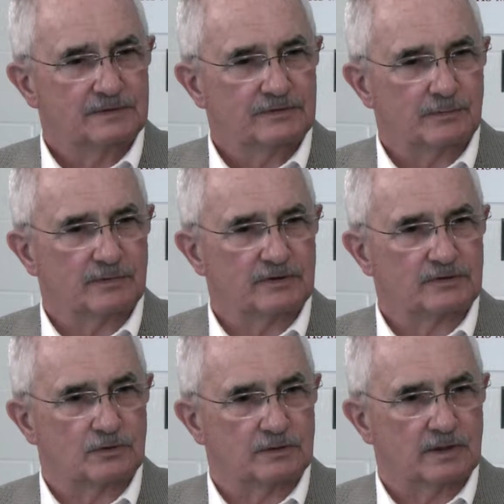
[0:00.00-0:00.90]
some things
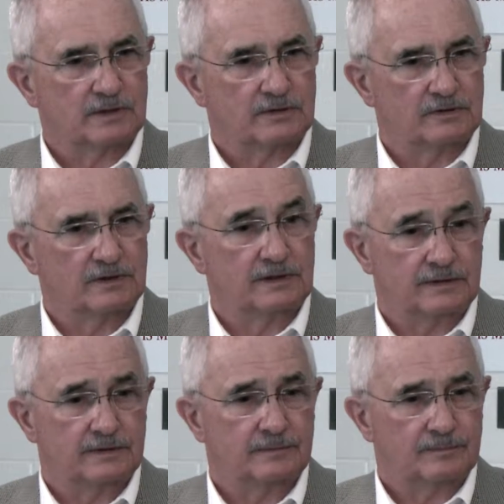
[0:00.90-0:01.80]
going on currently.
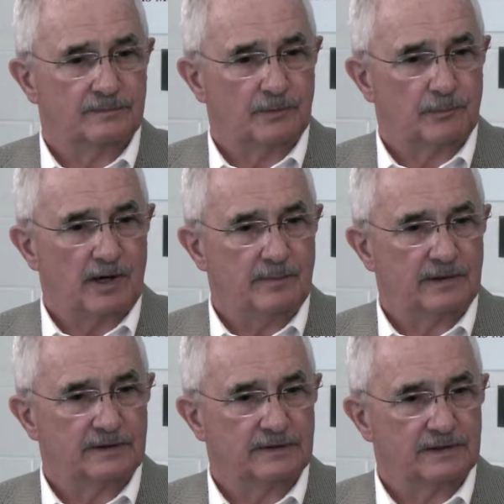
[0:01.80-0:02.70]
The
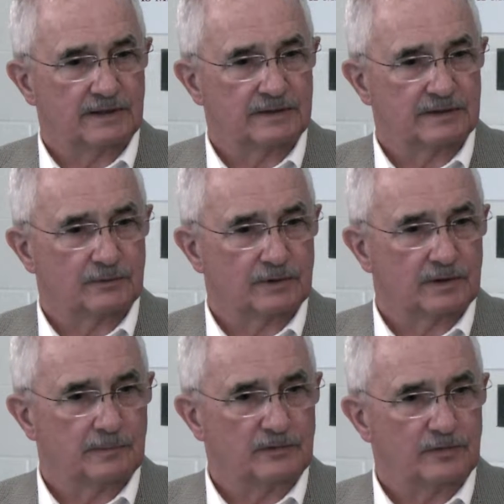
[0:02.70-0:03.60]
primary thing I think we're going to be